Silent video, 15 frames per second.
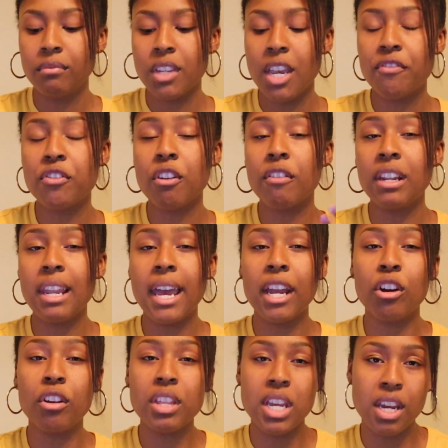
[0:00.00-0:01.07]
If they're
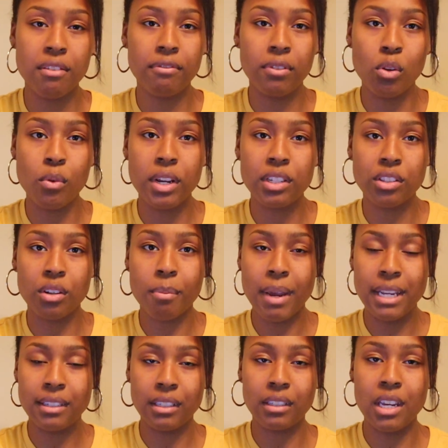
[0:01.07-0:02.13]
relying on the influencer
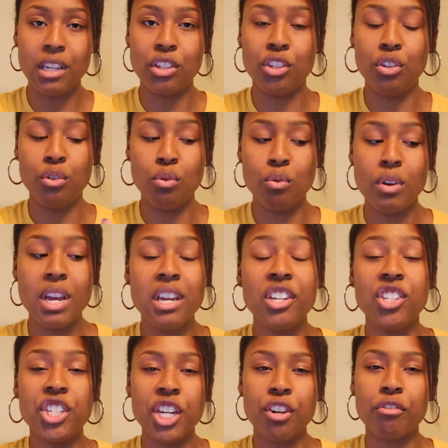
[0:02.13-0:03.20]
basically to
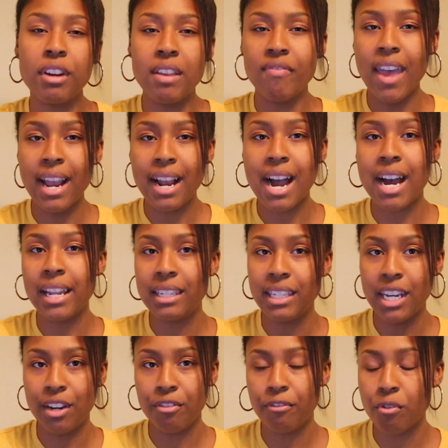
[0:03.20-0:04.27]
generate that
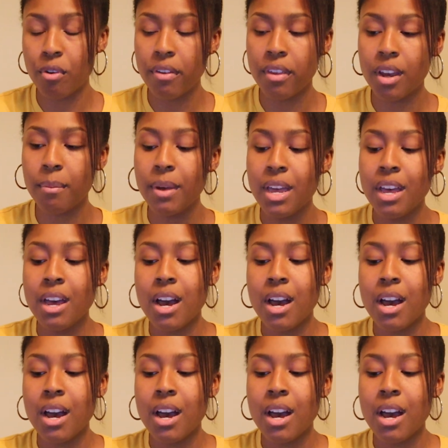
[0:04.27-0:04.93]
content for them.